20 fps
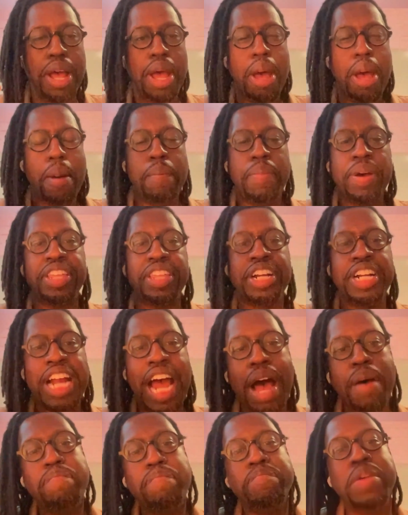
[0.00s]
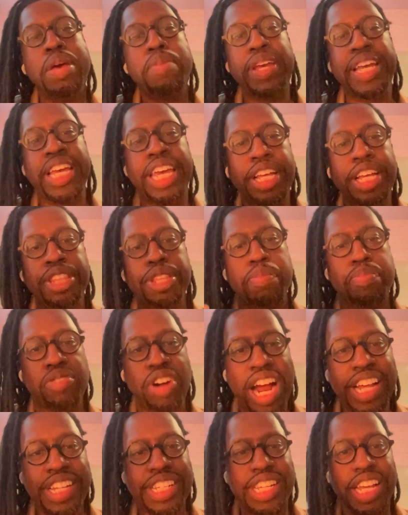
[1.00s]
But they're not mimicking the
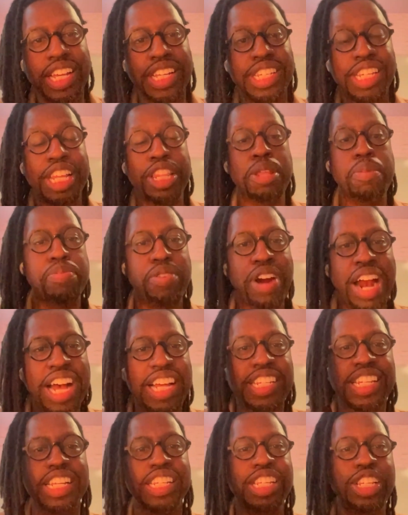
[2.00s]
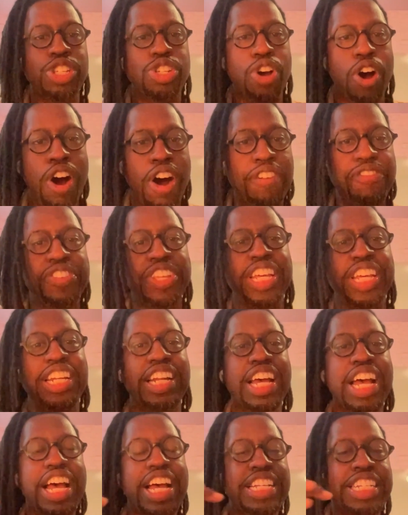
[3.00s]
process. And the process is often
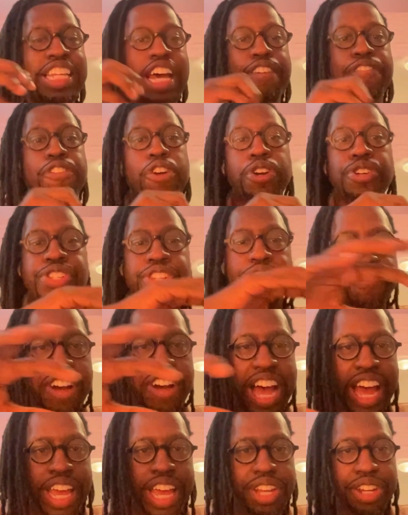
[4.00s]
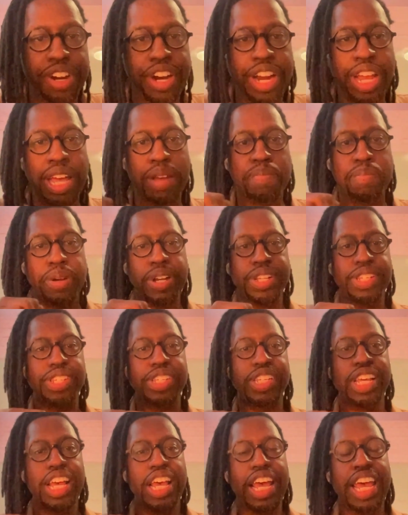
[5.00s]
diversifying your inputs.
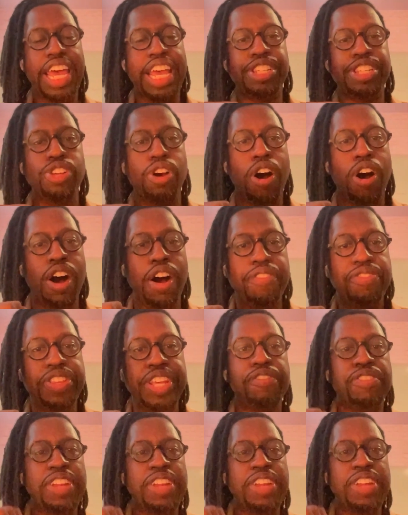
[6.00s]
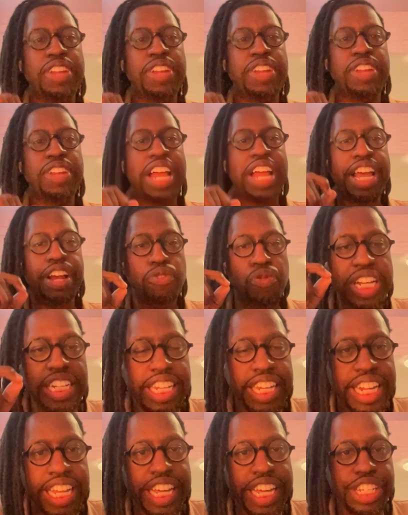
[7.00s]
It's often like really
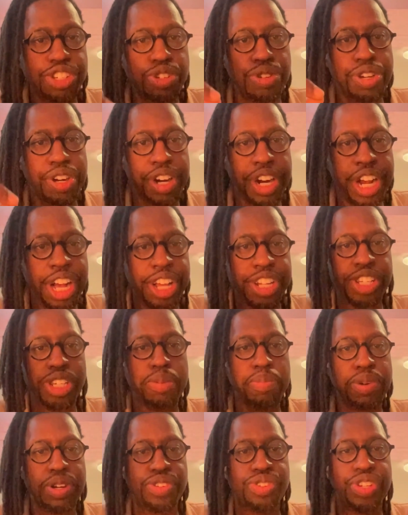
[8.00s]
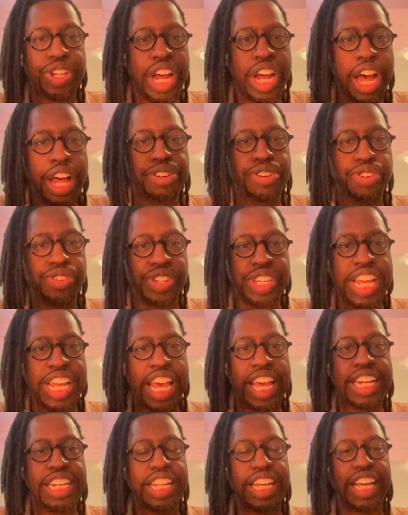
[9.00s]
leaning into your customers and
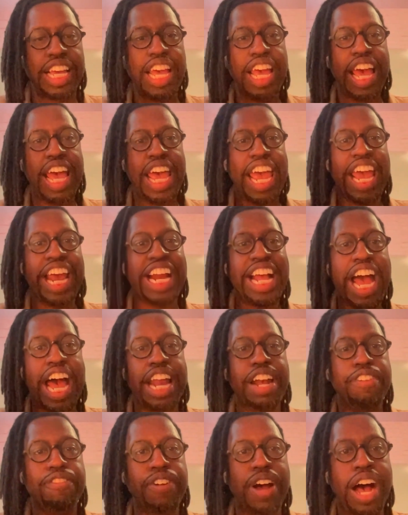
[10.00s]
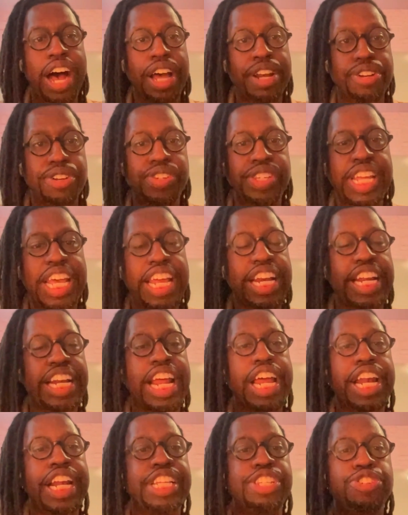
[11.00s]
kind of understanding that
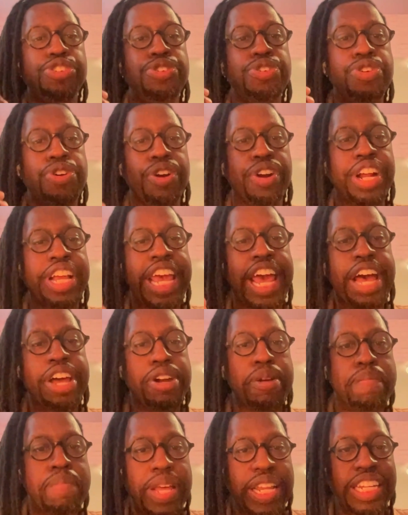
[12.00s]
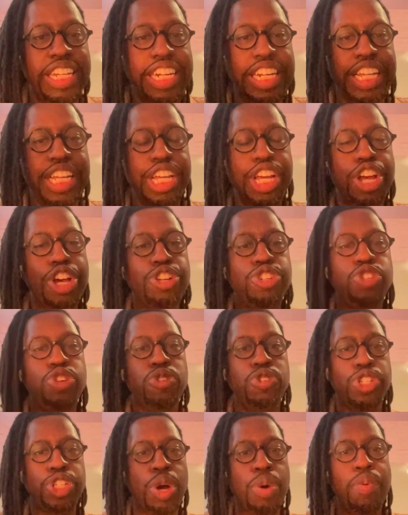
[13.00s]
it's your accountability to
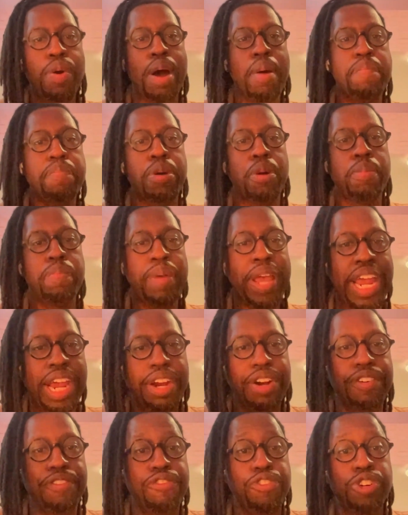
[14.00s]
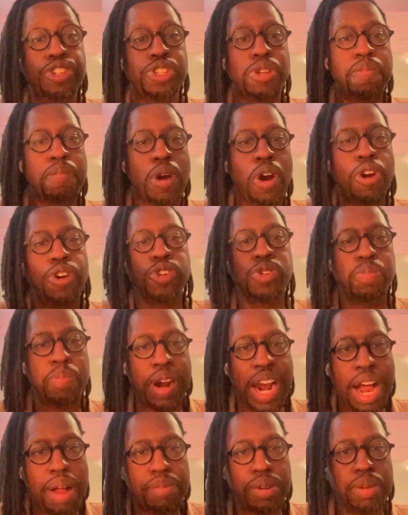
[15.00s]
show up prepared for tomorrow's
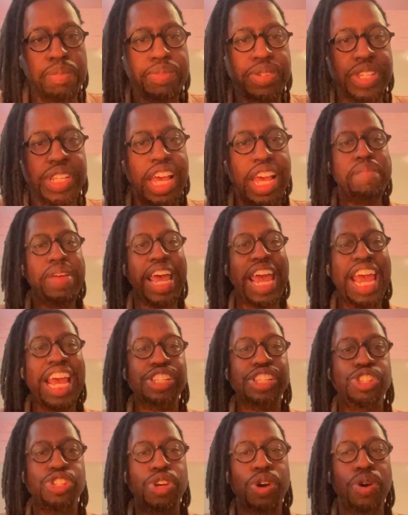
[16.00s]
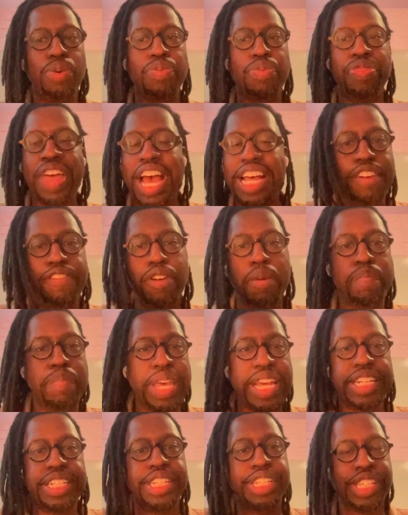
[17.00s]
problems. And so that's a big
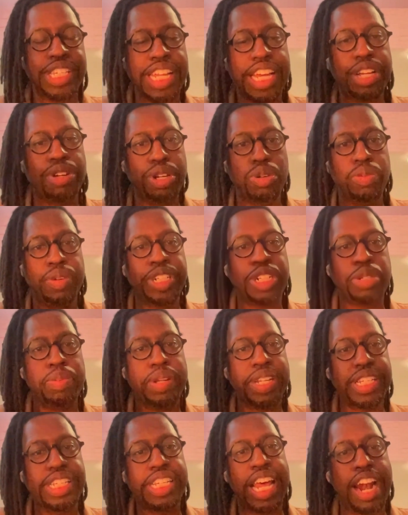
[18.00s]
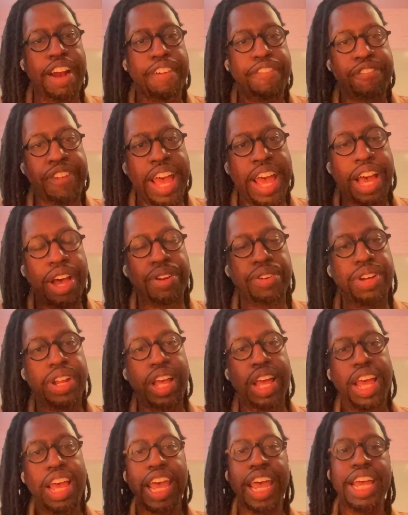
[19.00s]
distinguishment that I found.
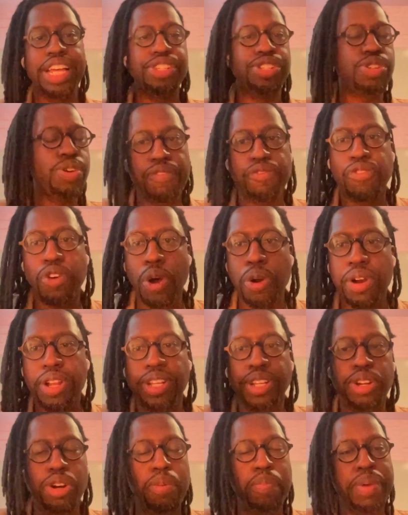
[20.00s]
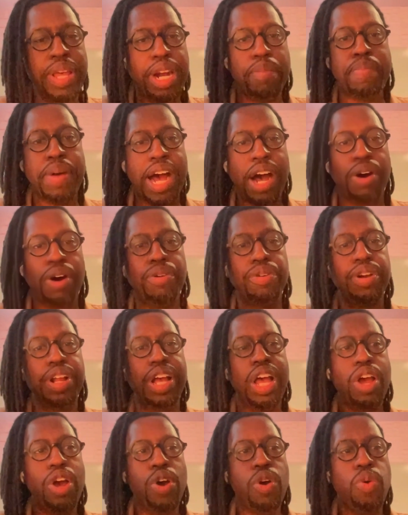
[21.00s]
And so I wrote a little bit about
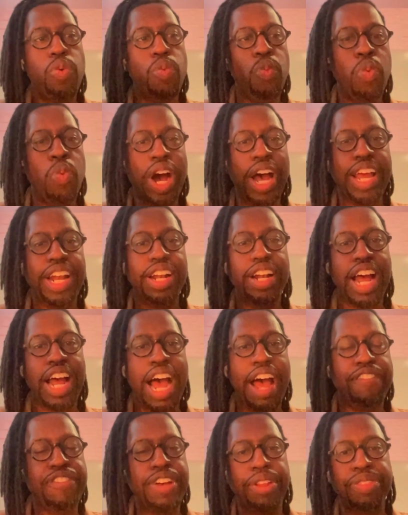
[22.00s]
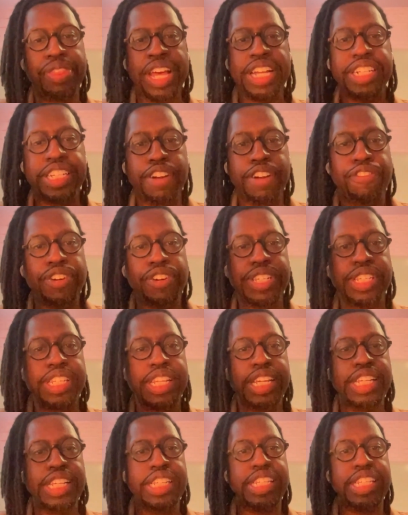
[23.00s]
what I felt that difference
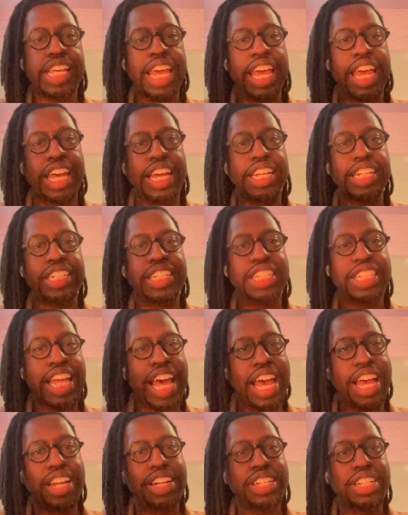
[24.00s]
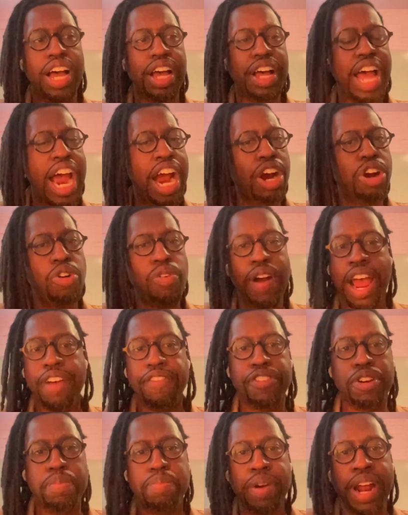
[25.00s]
is and that our craft
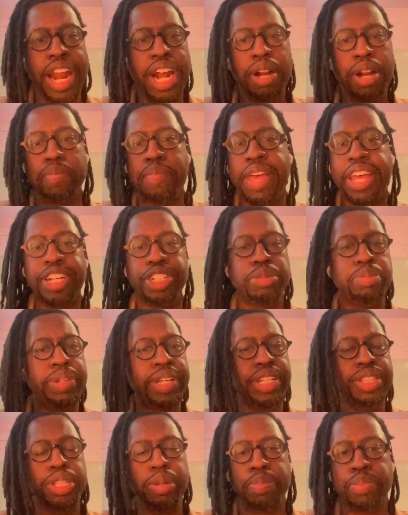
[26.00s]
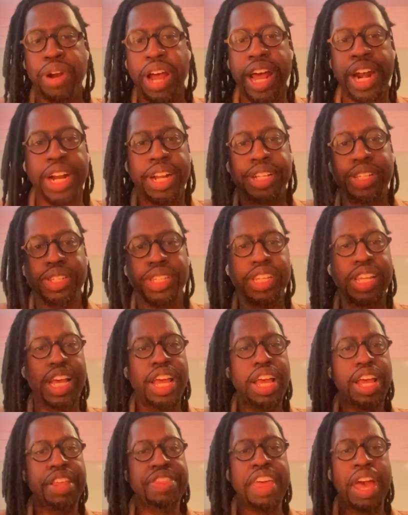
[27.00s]
of product management, the products
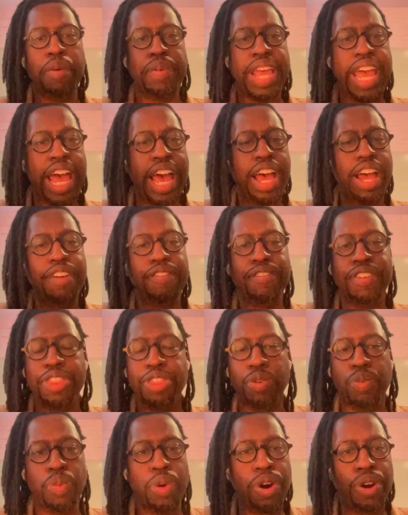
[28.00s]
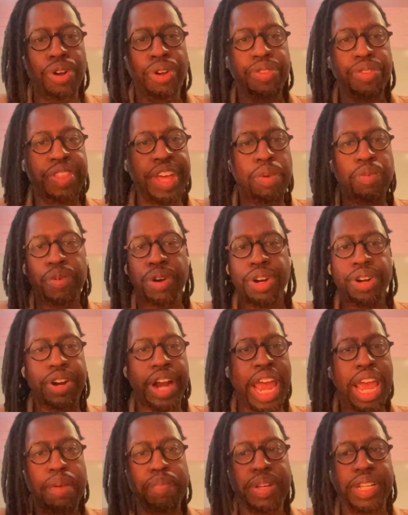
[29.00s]
that we have in the world that we're
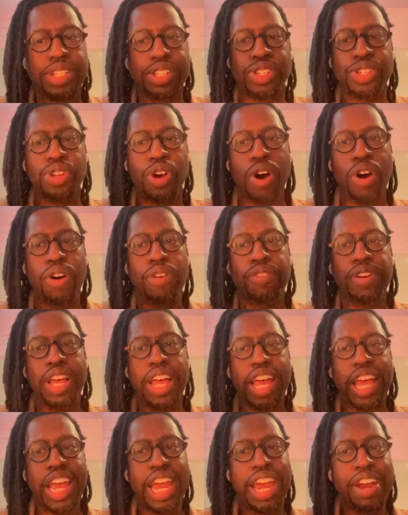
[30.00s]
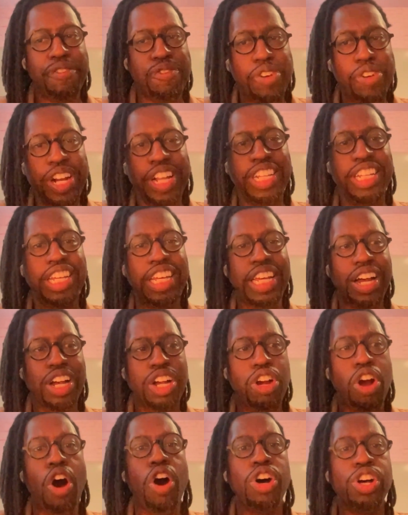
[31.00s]
aiming to solve, it really
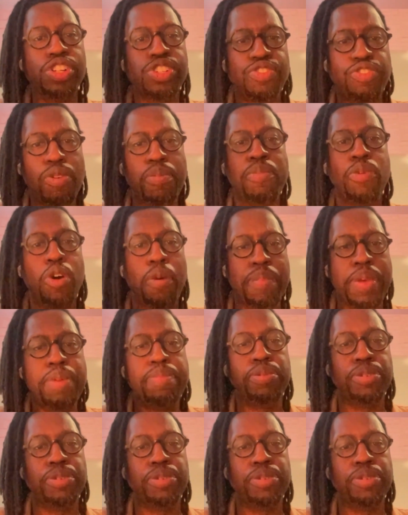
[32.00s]
calls for more people to